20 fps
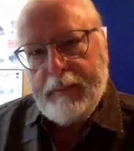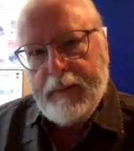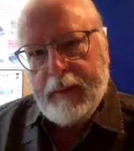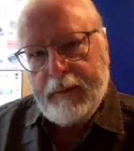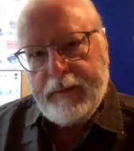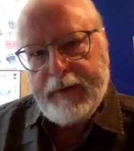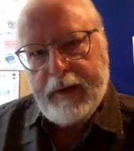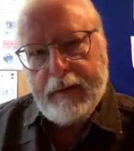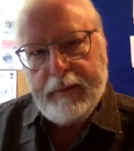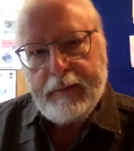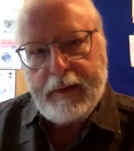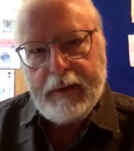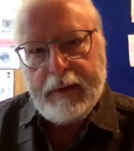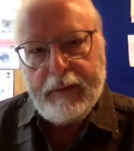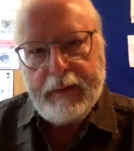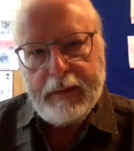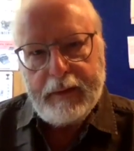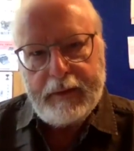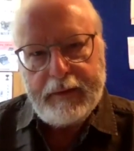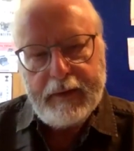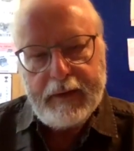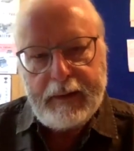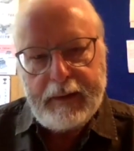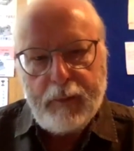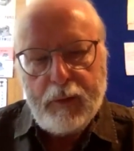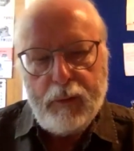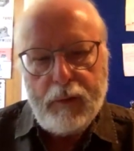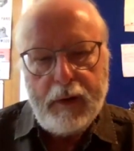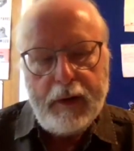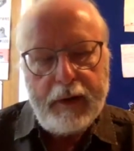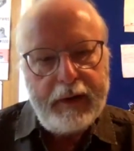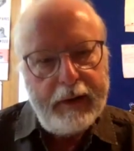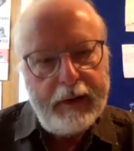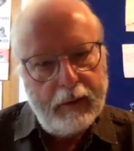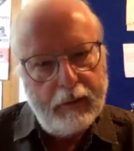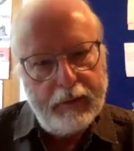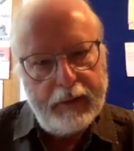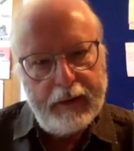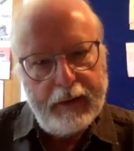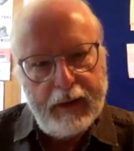that Tony and the team were working
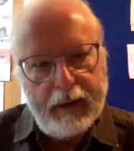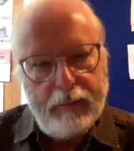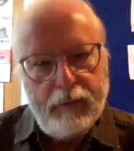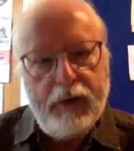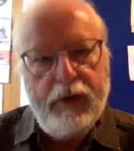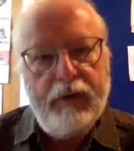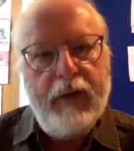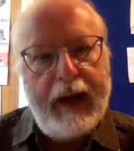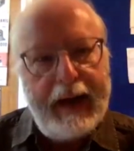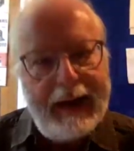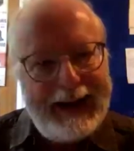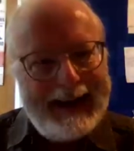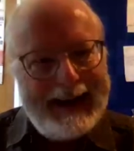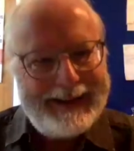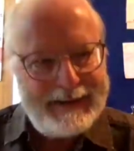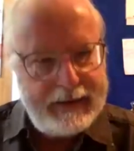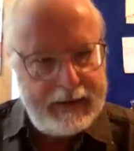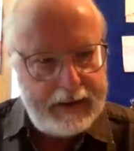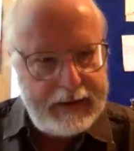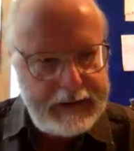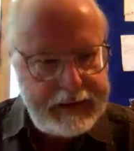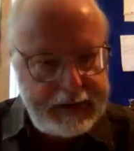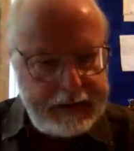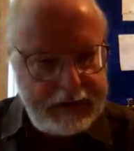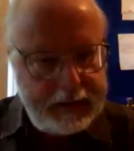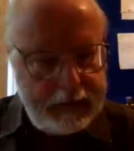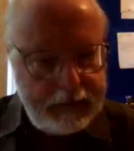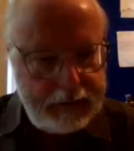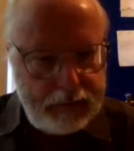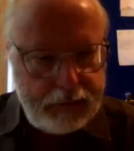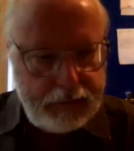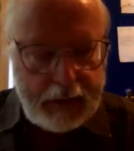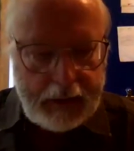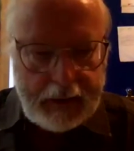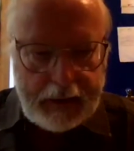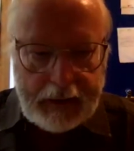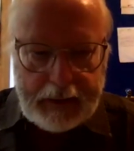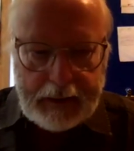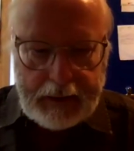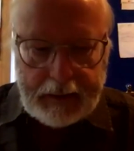on it, they would have had access to
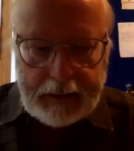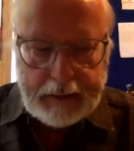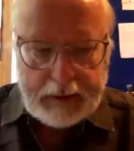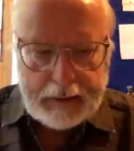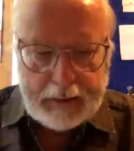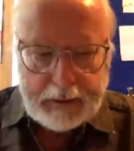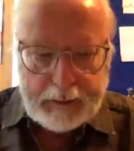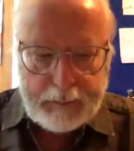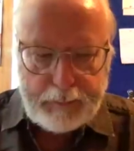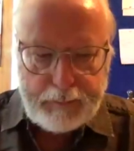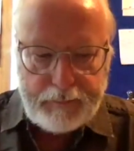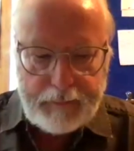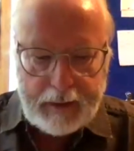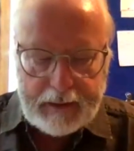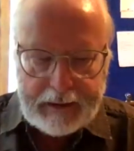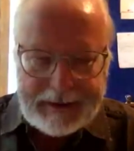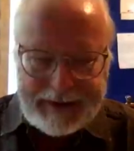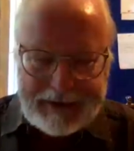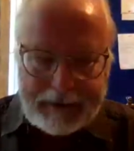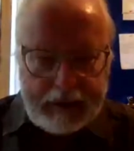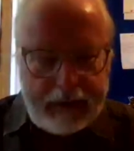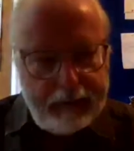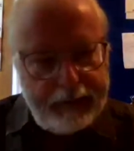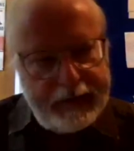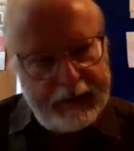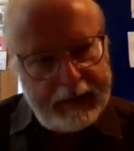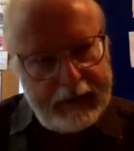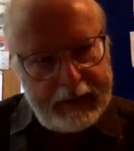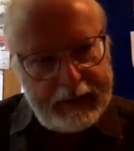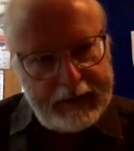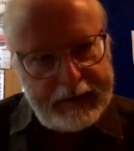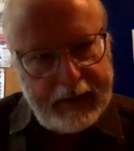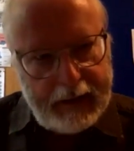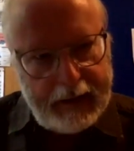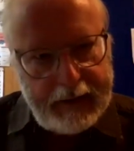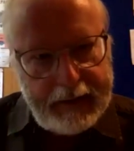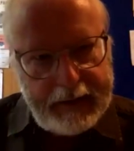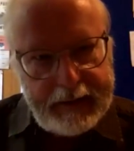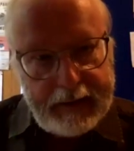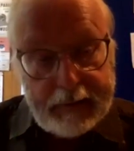um, at least to a limited
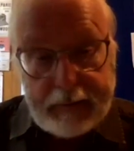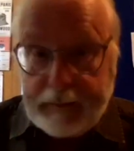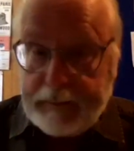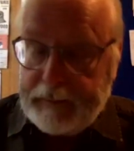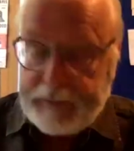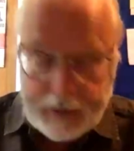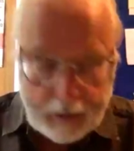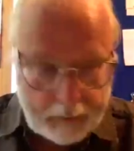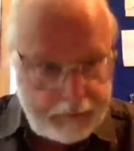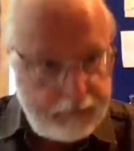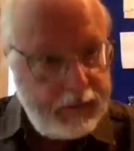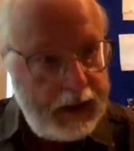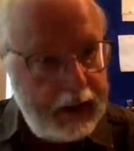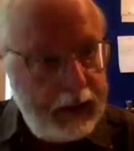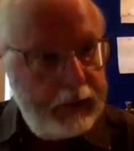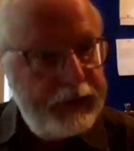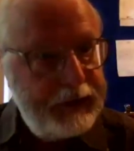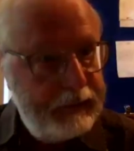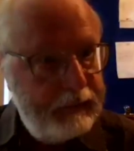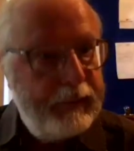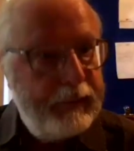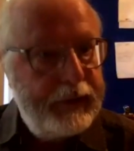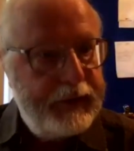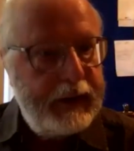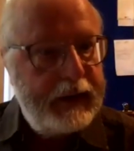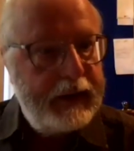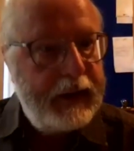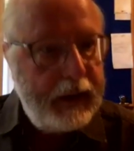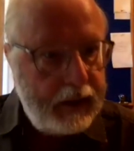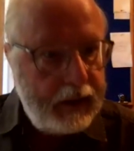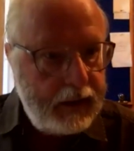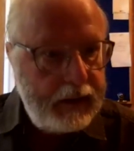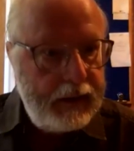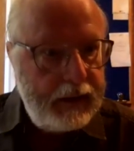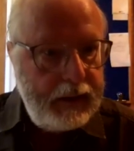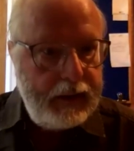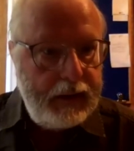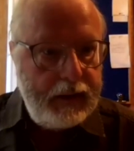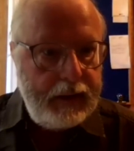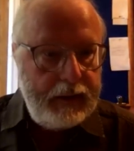extent, to Tommy Flowers in particular,
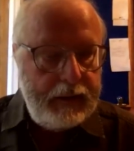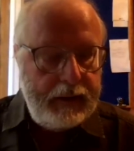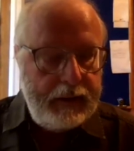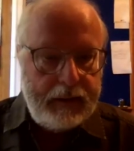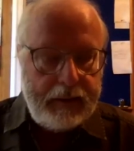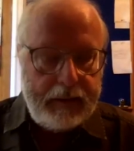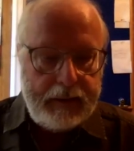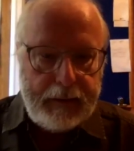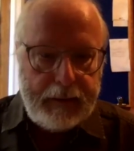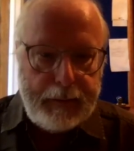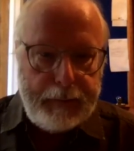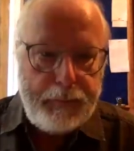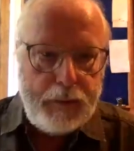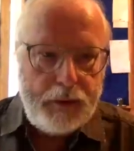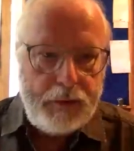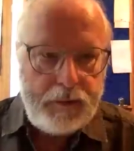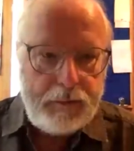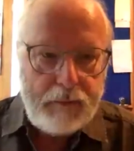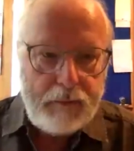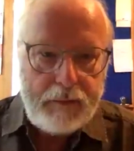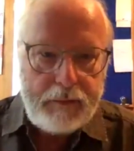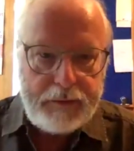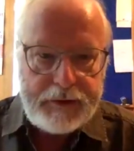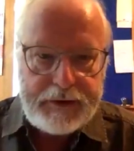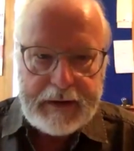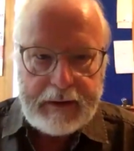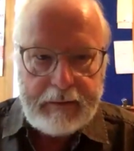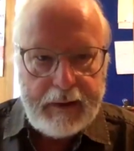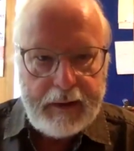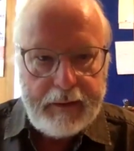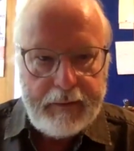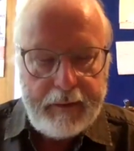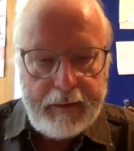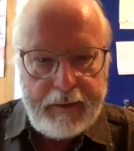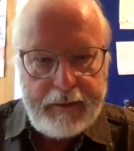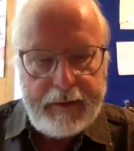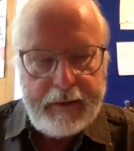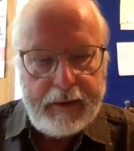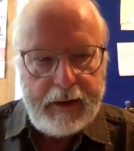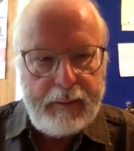mm. um, who, who was still around at the
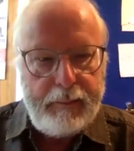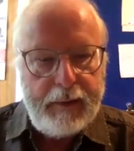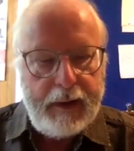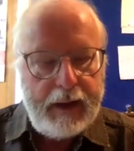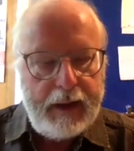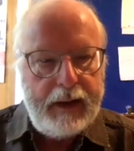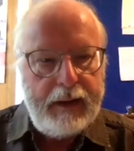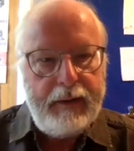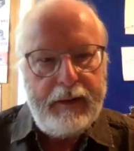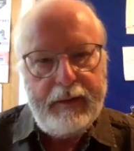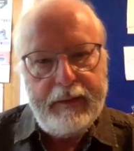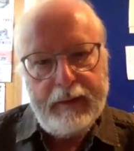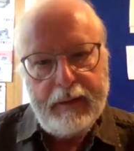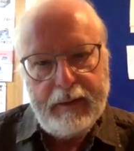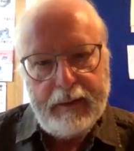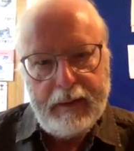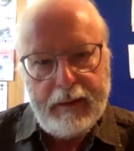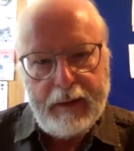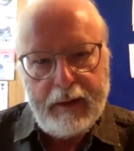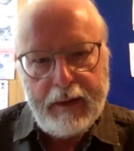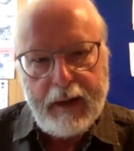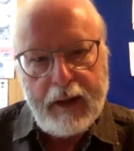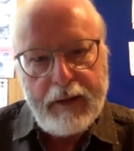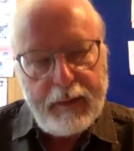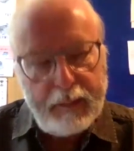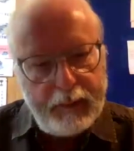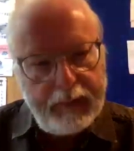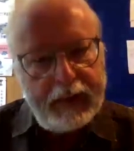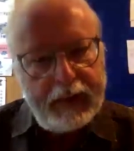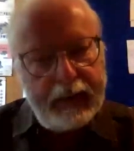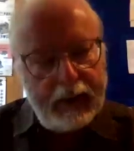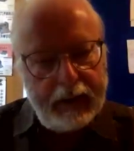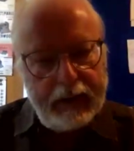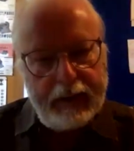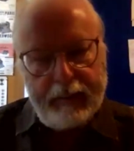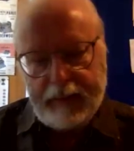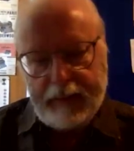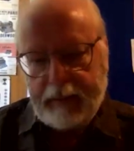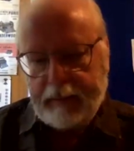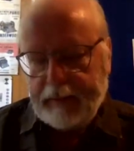time, and, uh, and other, pe- other
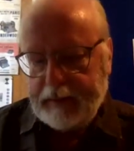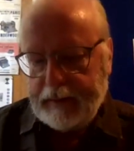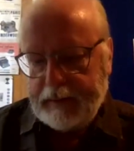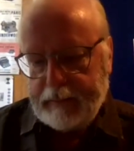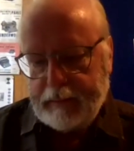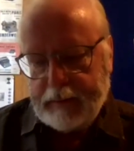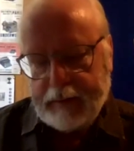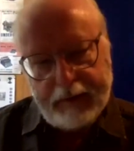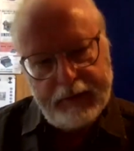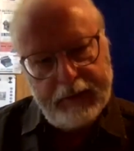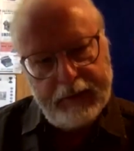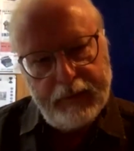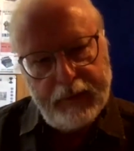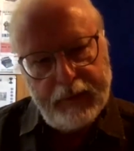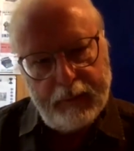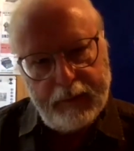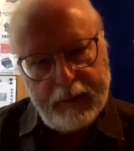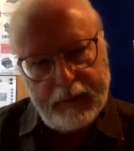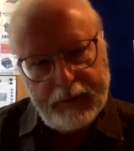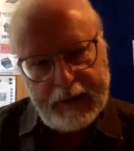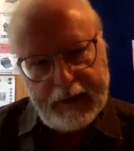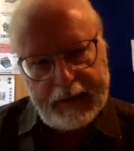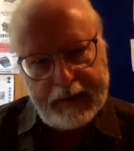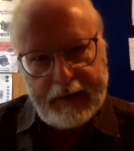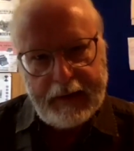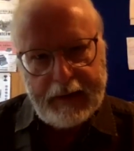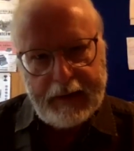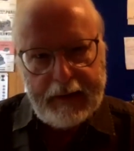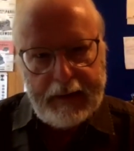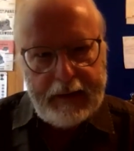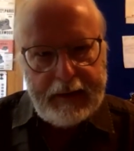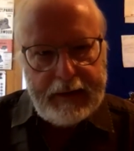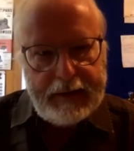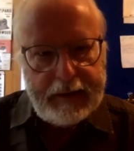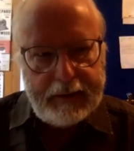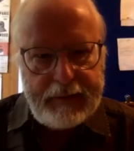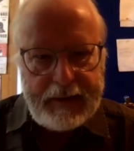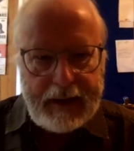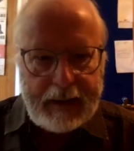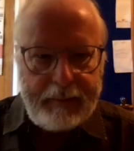people had worked on the project. So
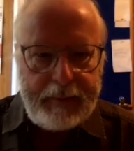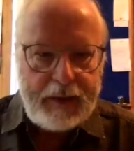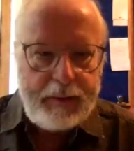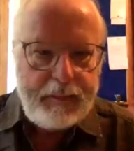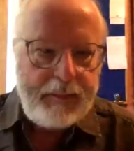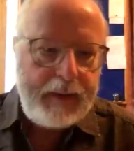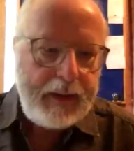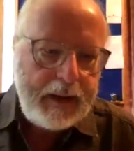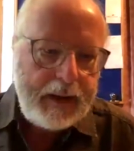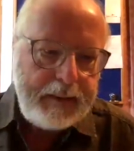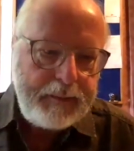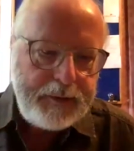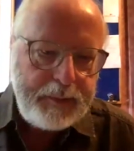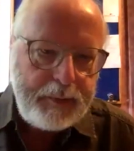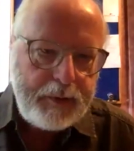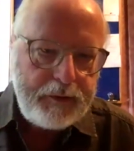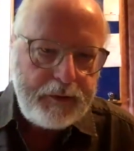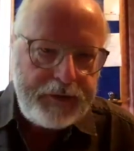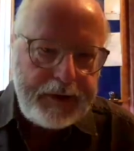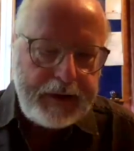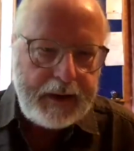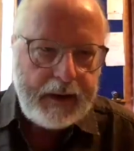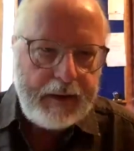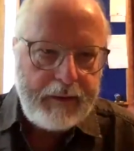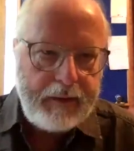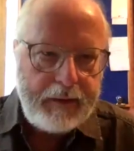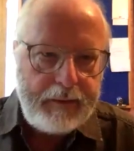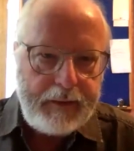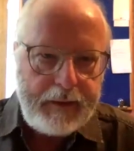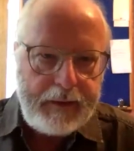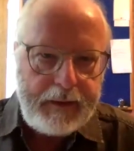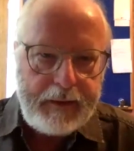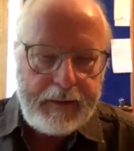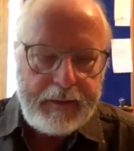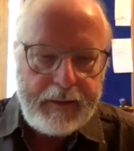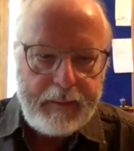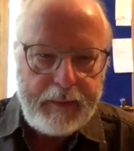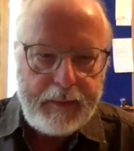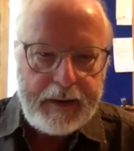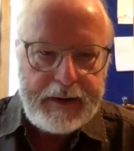he was, be able to put together the,
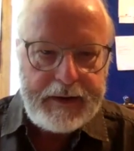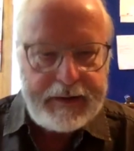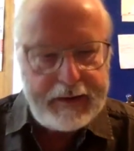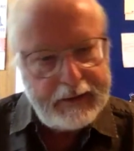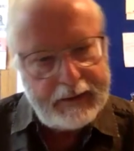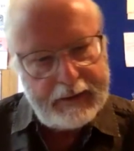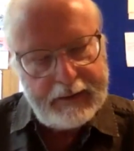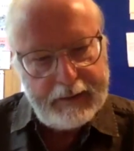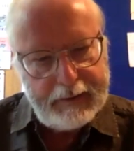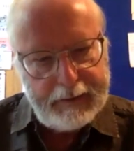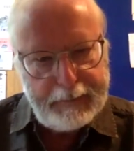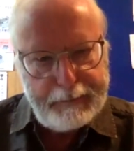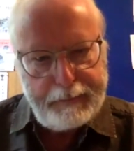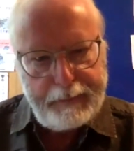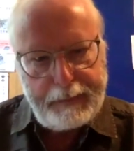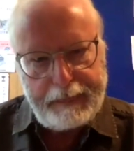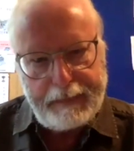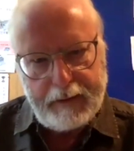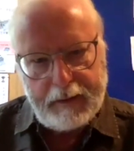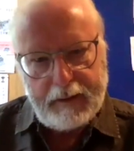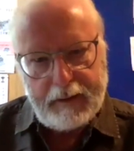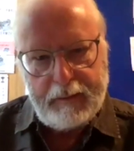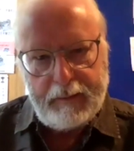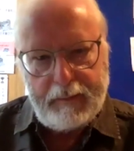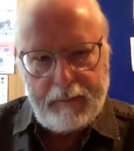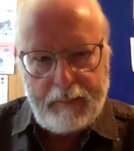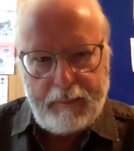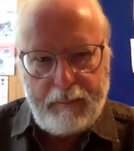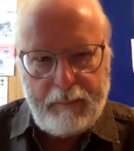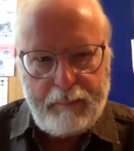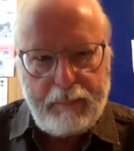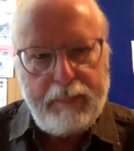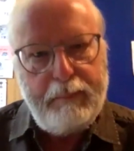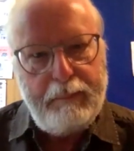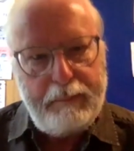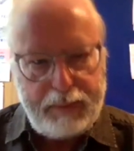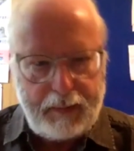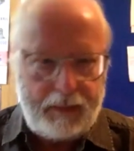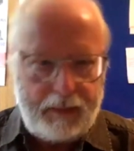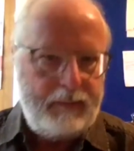the basic um, uh,
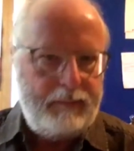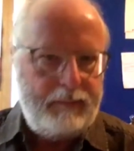block,